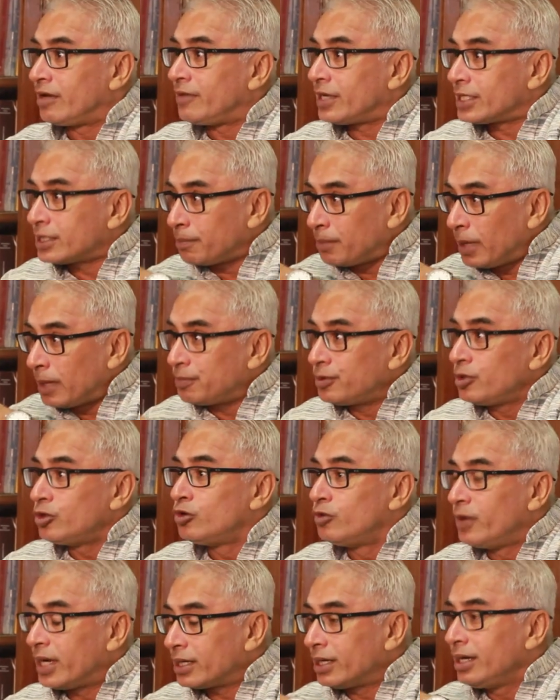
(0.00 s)
Yeah. They were the
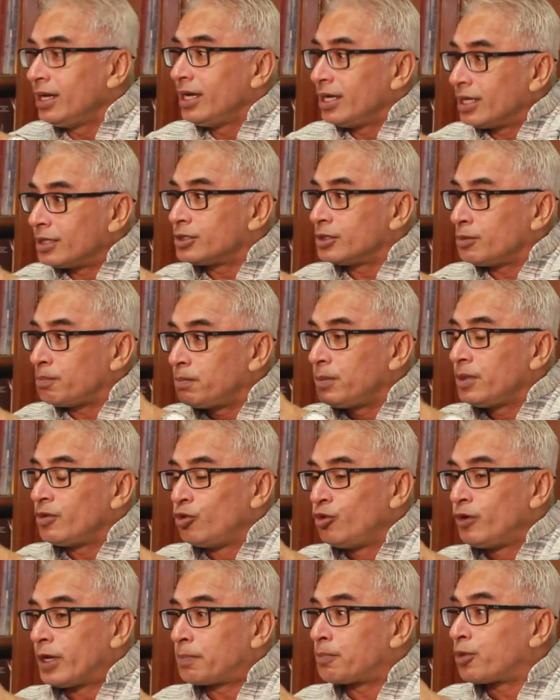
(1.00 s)
people who were
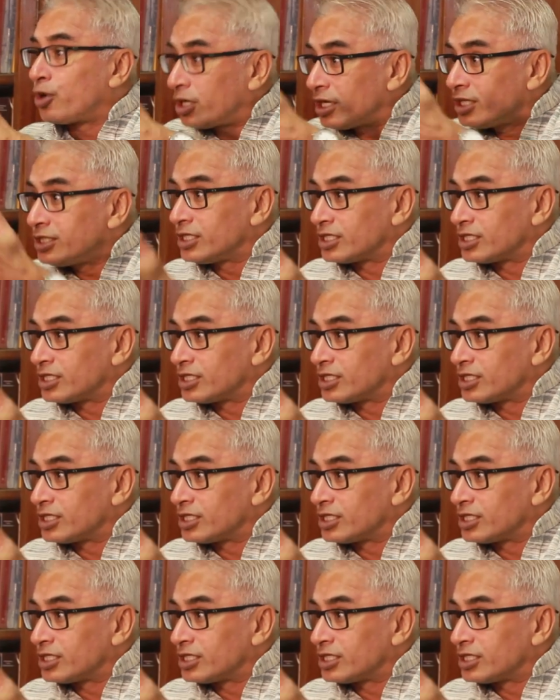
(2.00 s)
who were